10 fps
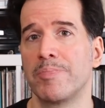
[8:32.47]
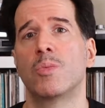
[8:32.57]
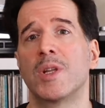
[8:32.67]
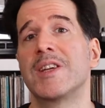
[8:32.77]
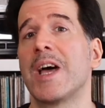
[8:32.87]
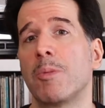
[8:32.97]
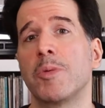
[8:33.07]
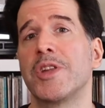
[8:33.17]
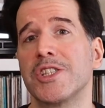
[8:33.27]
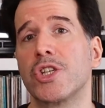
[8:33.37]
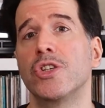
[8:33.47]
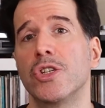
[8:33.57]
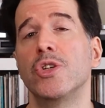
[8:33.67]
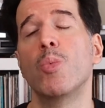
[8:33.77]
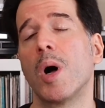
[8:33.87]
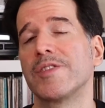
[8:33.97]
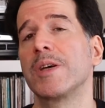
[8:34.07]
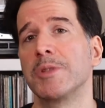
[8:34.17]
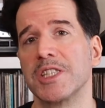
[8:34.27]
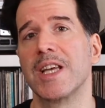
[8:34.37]
With an album this good, you want
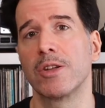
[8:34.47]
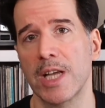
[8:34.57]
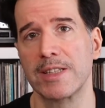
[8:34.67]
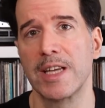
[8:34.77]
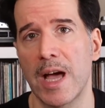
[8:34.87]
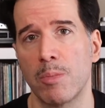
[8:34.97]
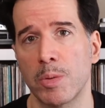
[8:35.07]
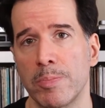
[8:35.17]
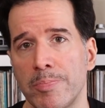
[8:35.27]
them to sound like the album.